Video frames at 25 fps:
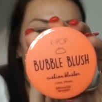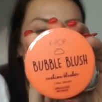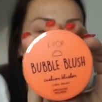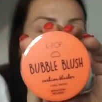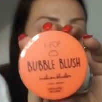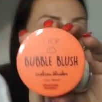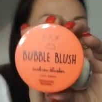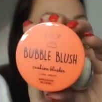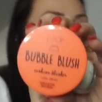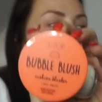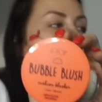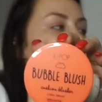
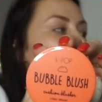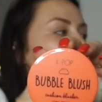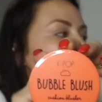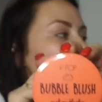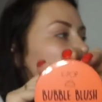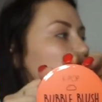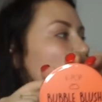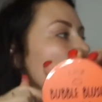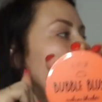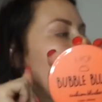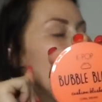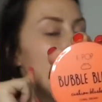Bubble
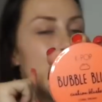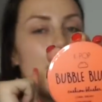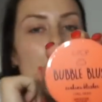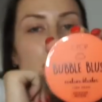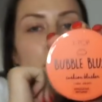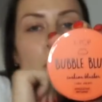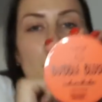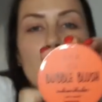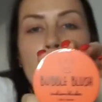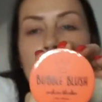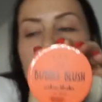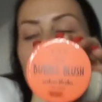blush,
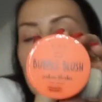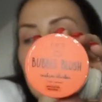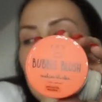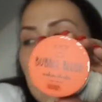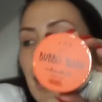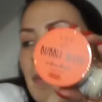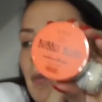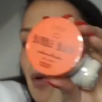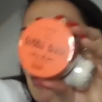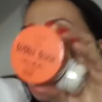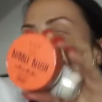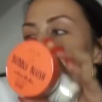bubble, bubble,
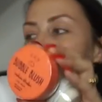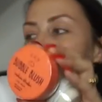bubble